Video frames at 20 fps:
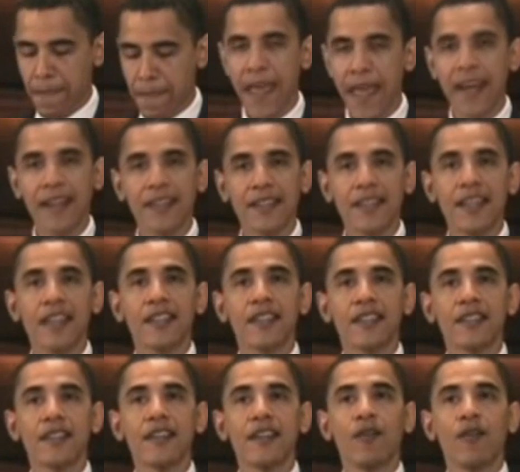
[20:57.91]
and a
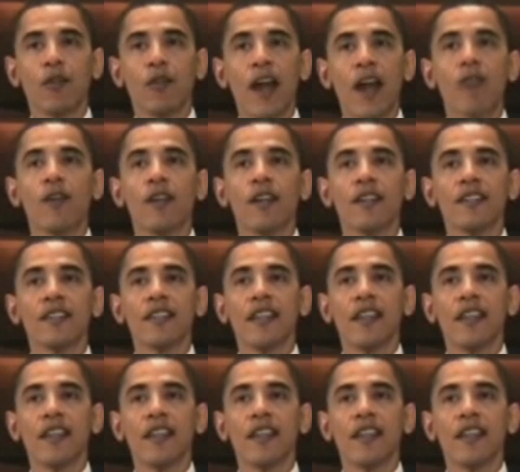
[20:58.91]
sense of reverence that